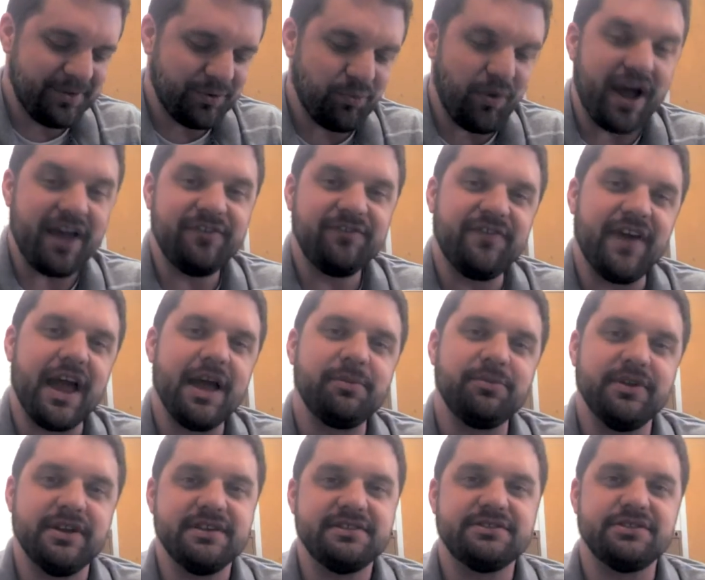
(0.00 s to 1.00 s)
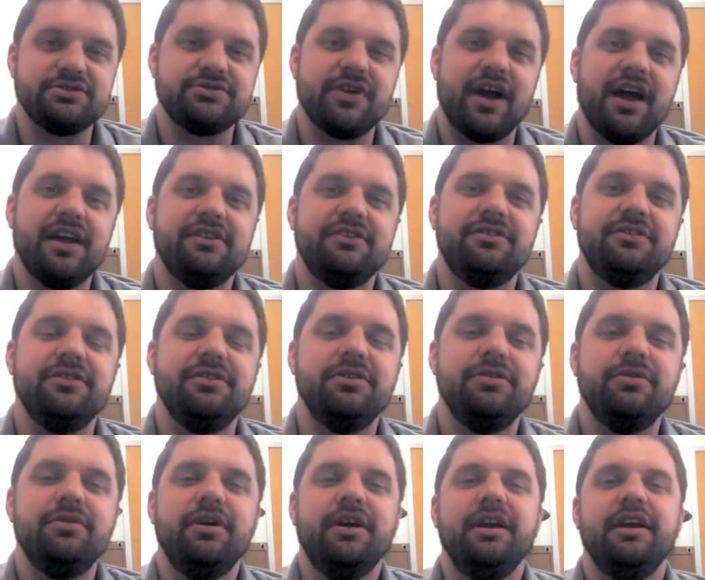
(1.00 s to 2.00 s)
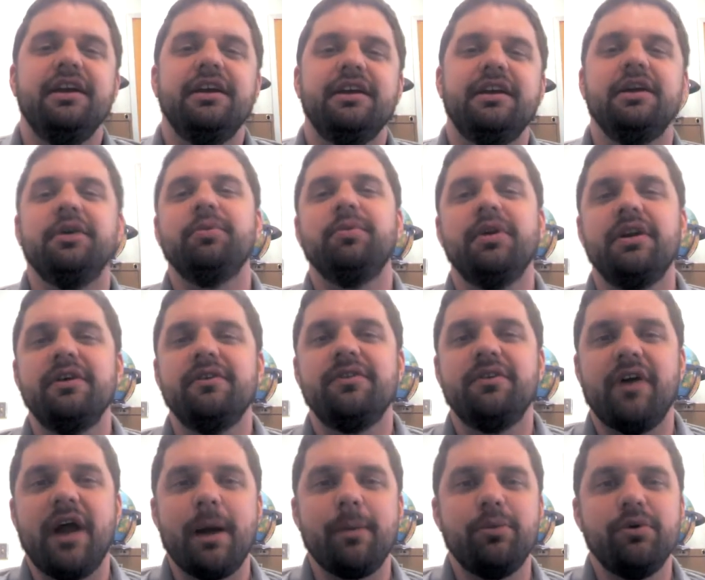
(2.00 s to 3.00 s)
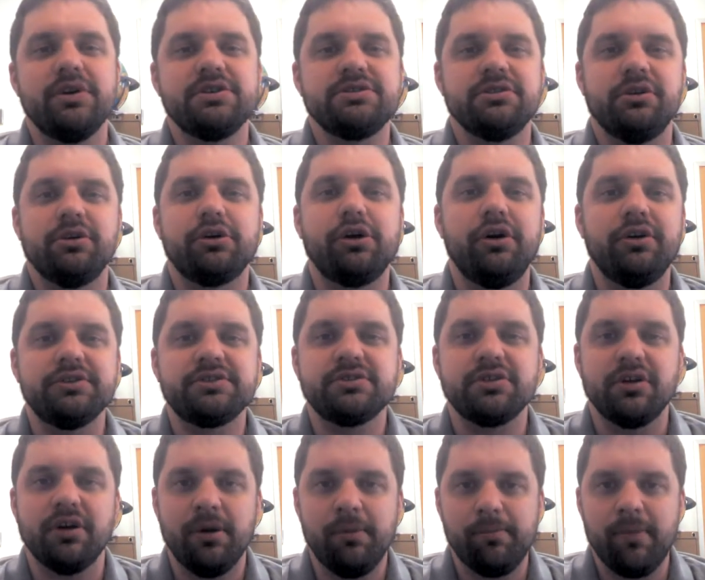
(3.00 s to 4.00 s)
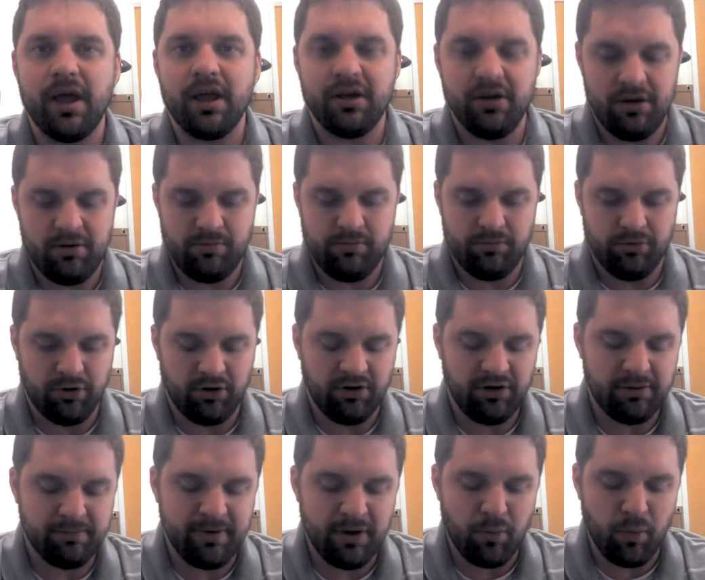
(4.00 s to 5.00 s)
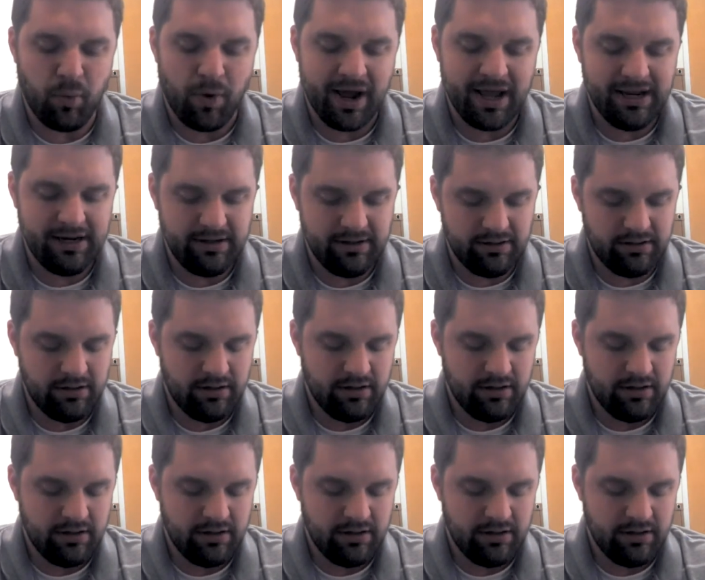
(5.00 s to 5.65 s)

white families to try to get rid of their Aboriginal culture and make them learn to be white.